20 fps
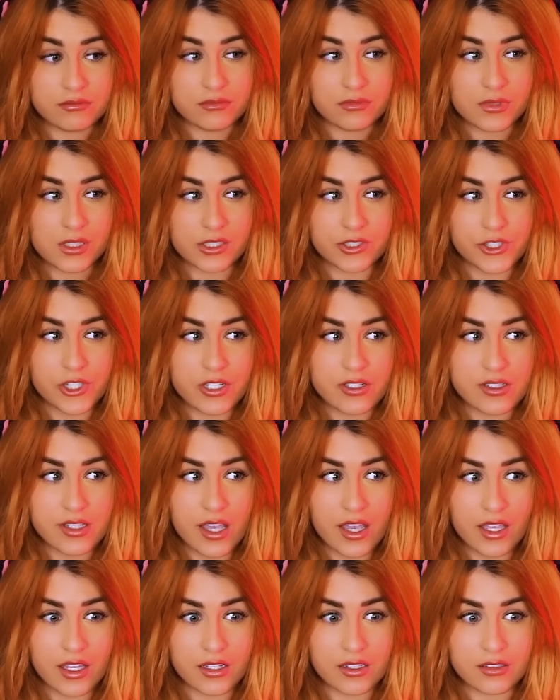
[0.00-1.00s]
Because she
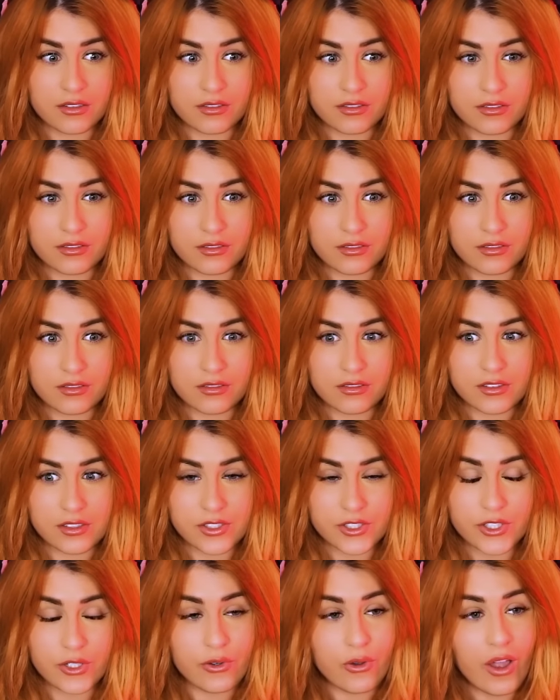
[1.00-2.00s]
said,
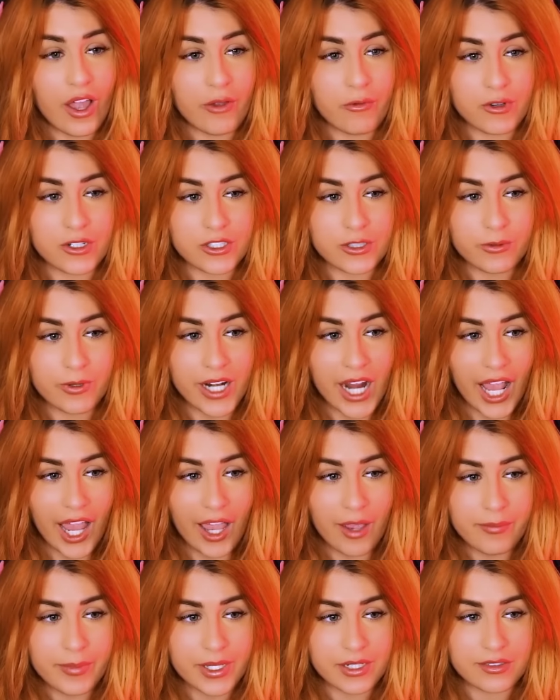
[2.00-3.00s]
so I wonder what
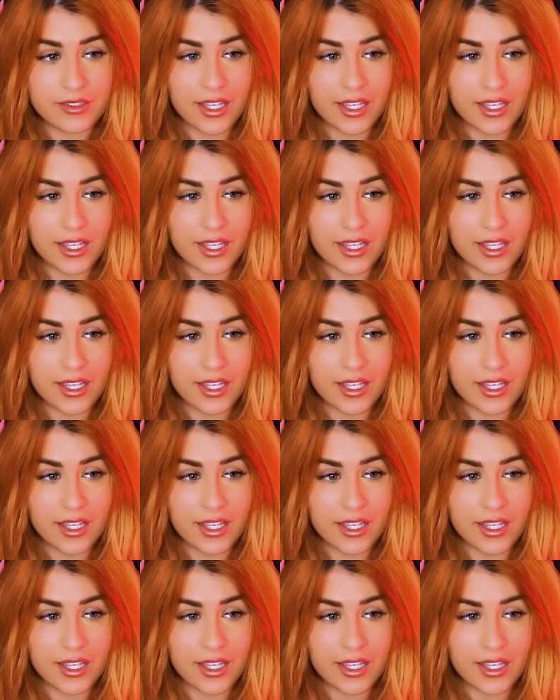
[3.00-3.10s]
happened.